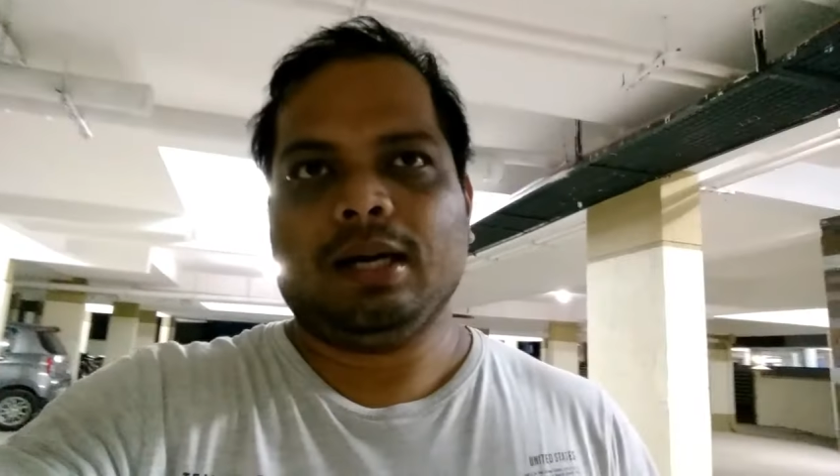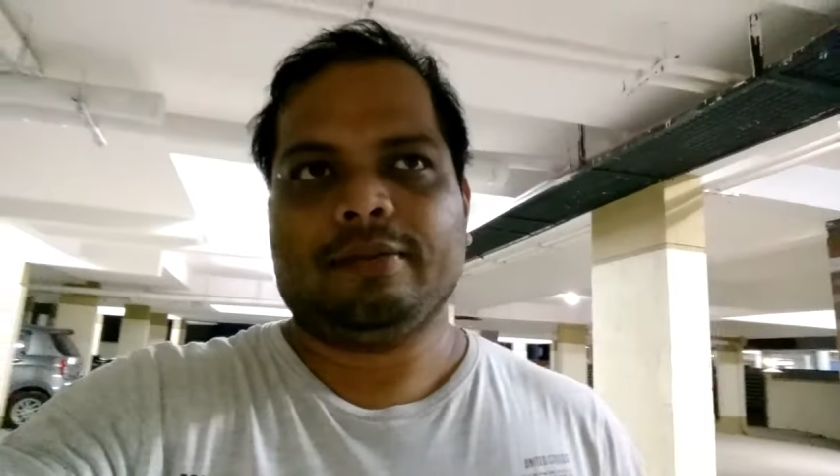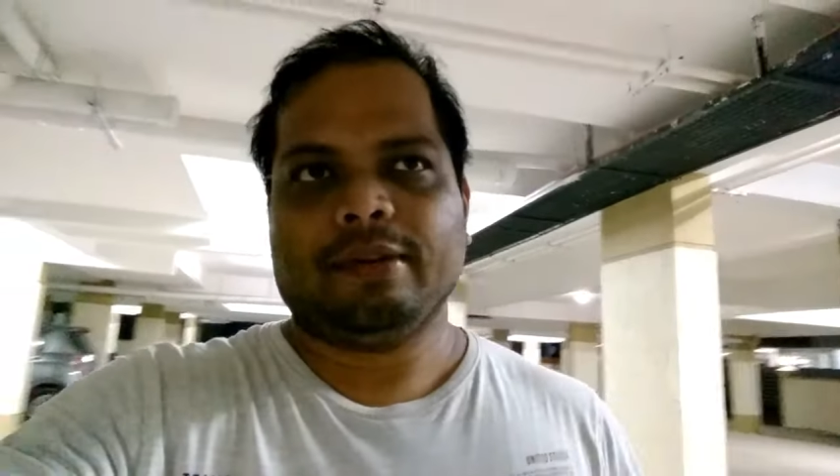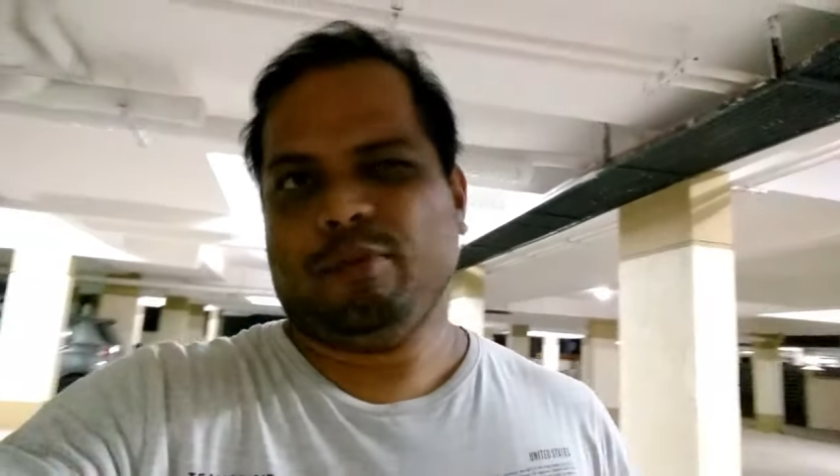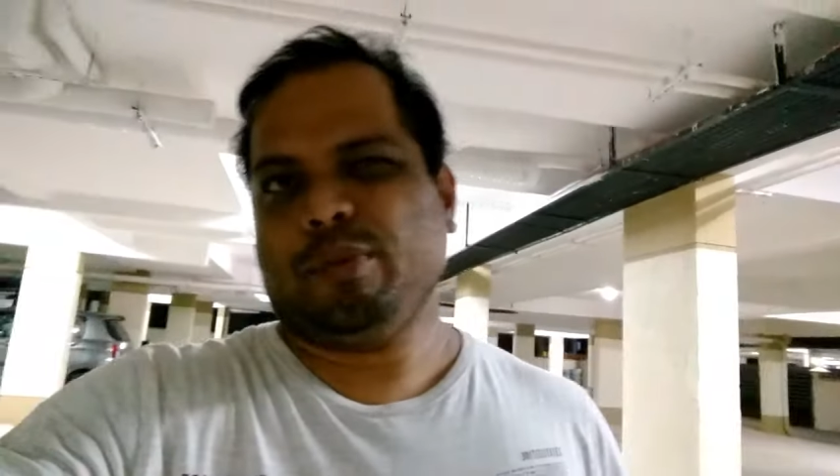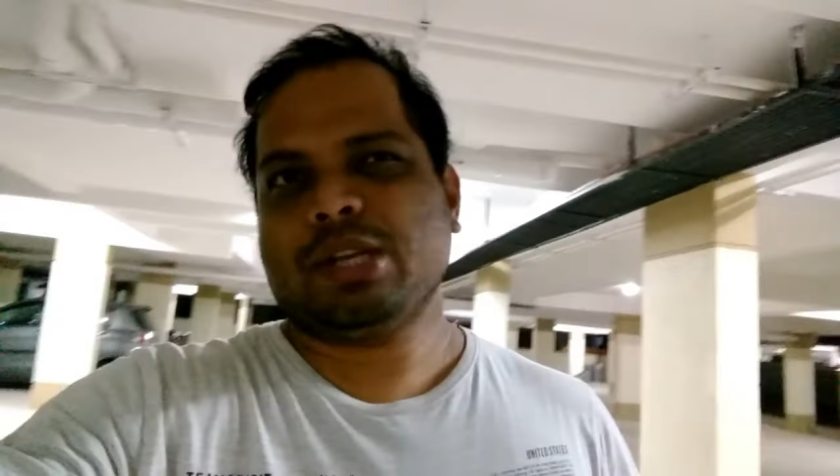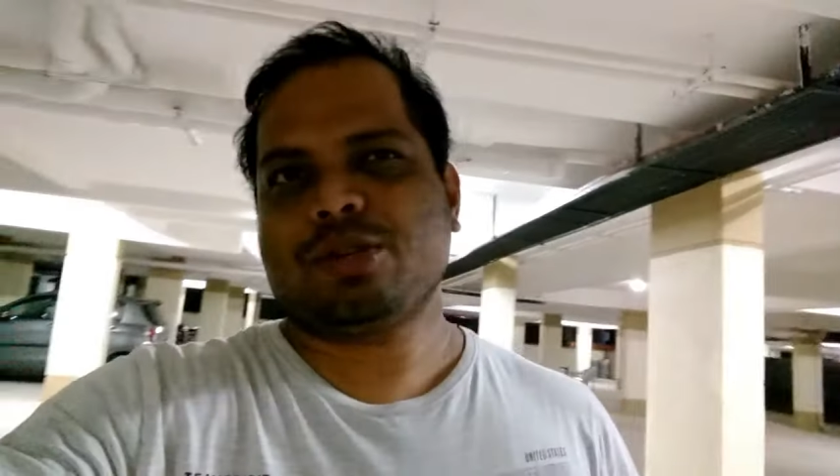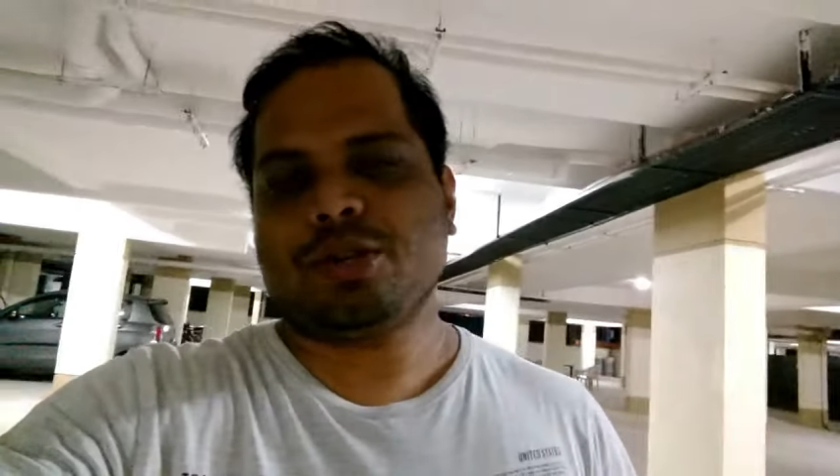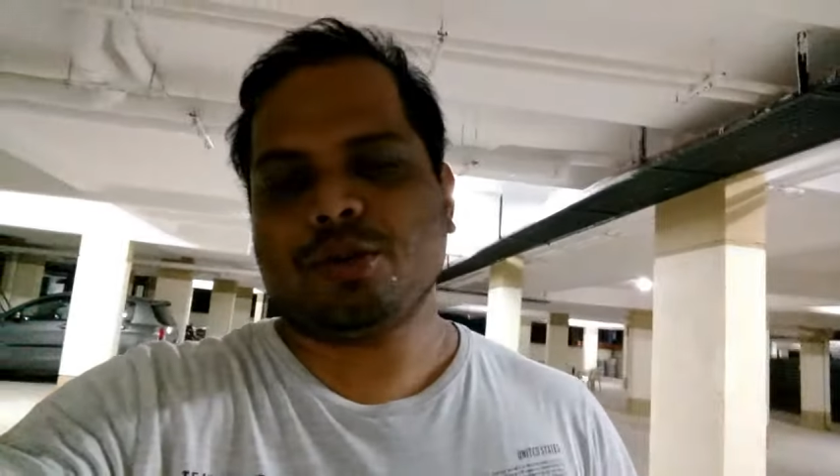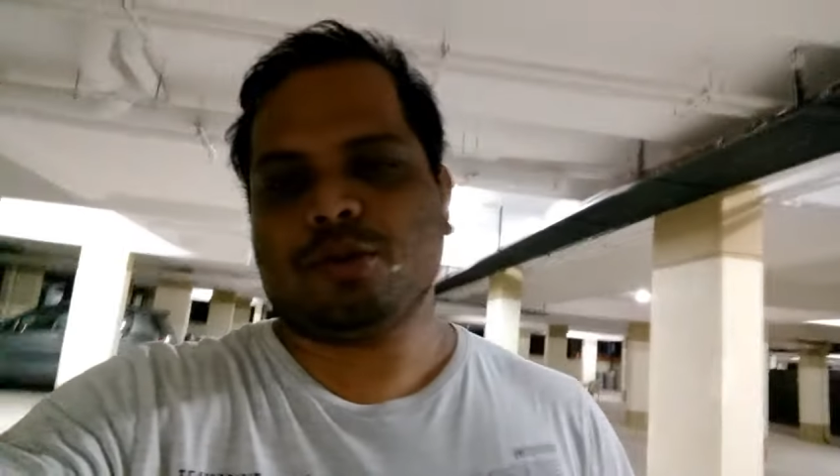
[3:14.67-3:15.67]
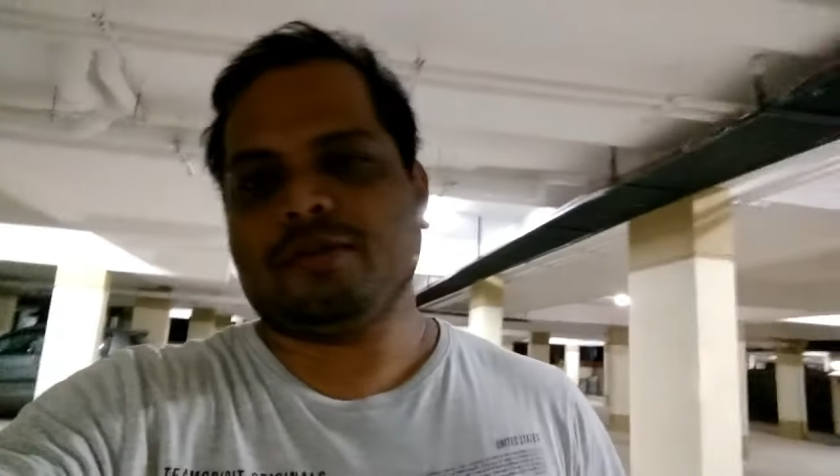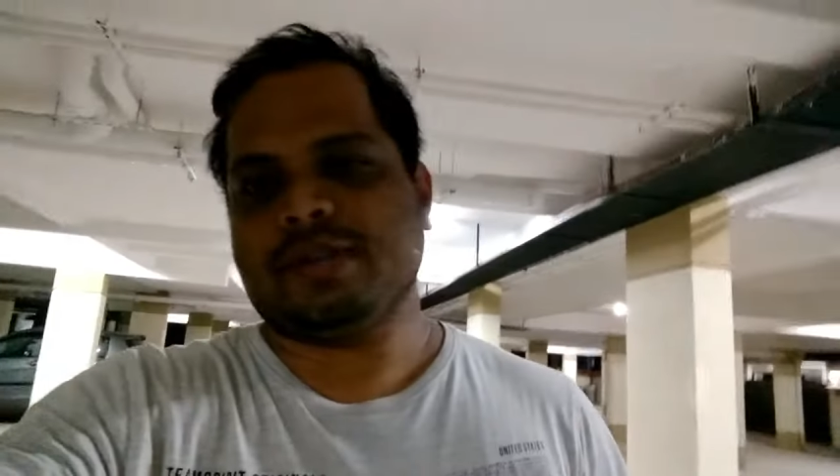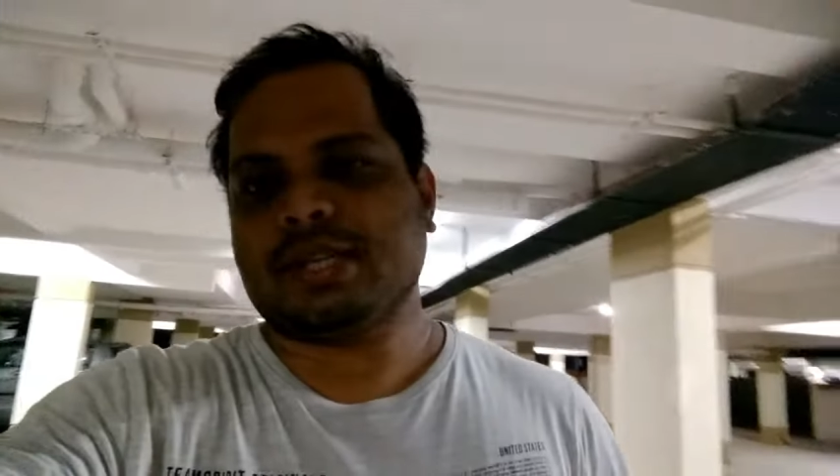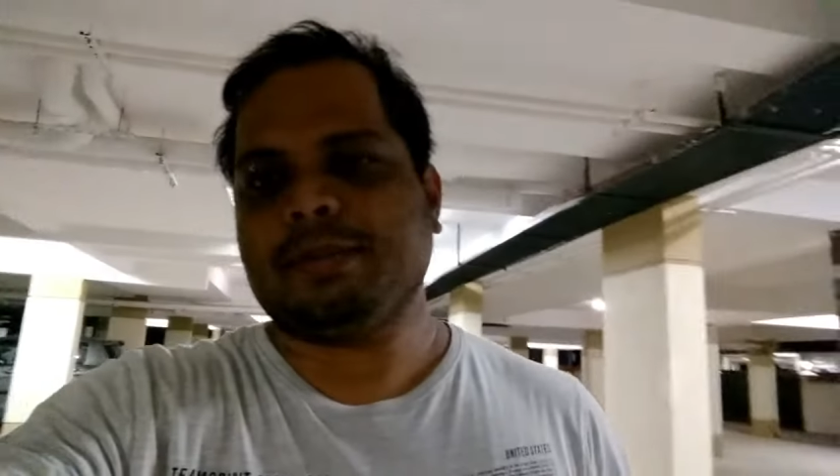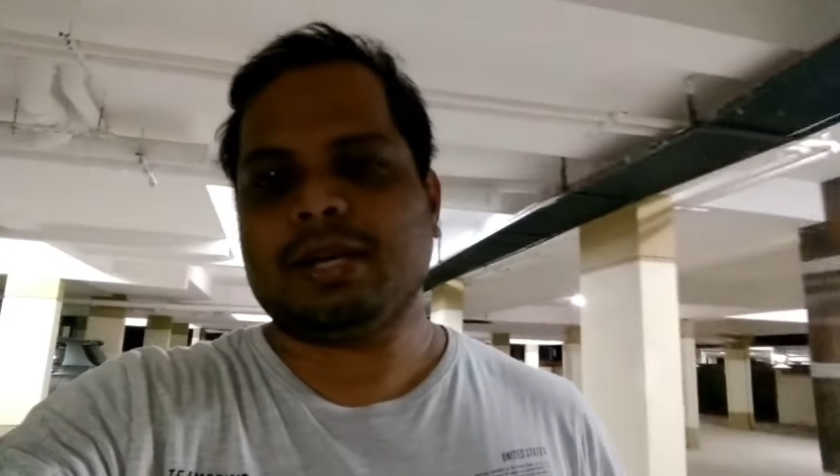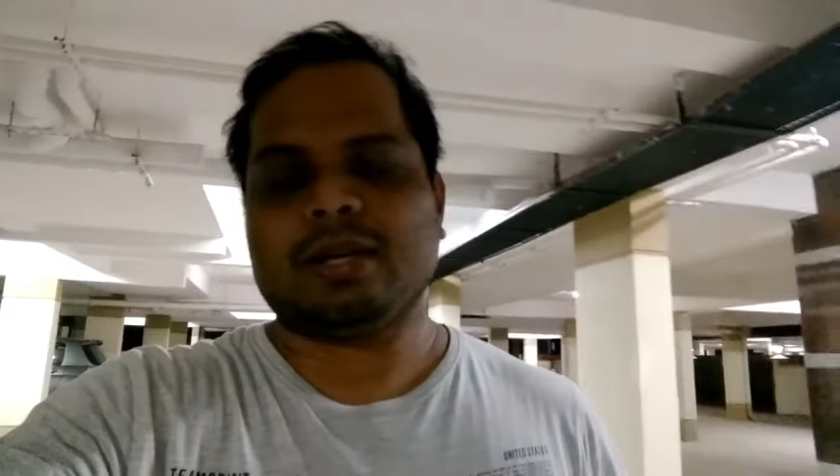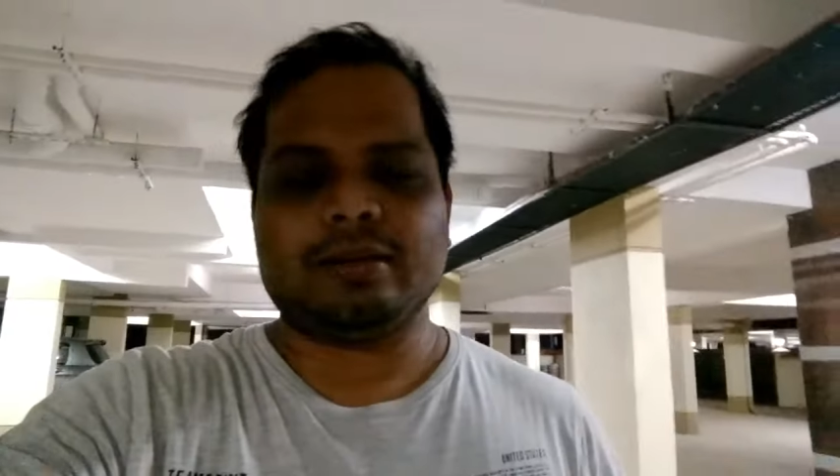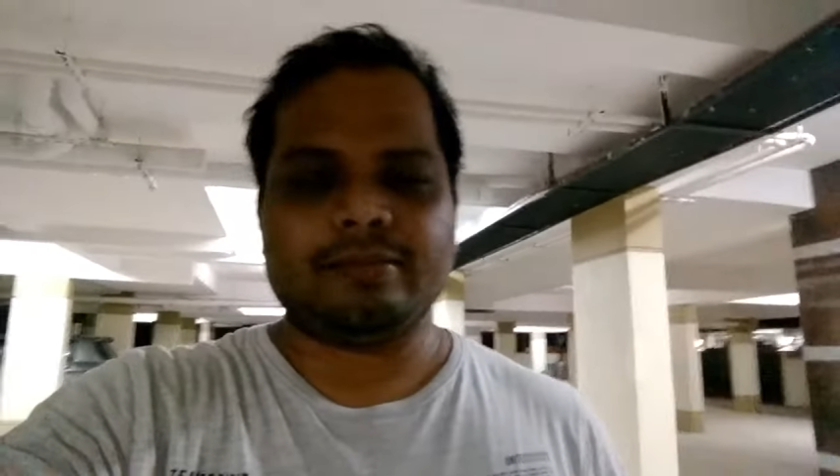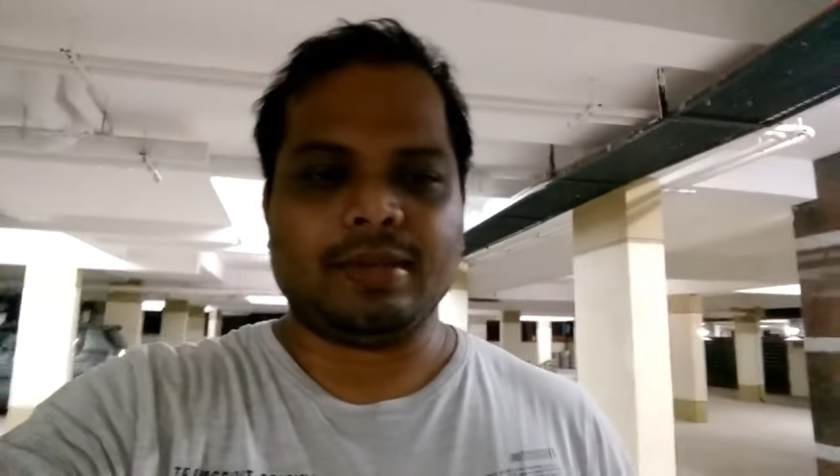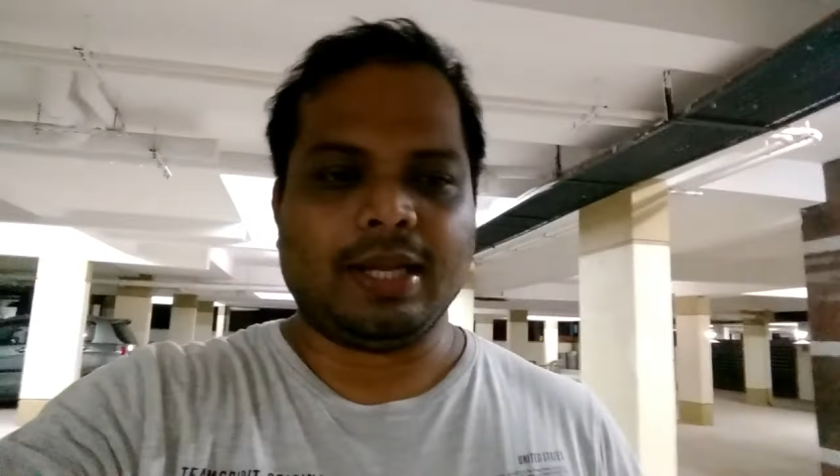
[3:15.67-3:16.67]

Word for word: from Bhubaneswar to Visakhapatnam,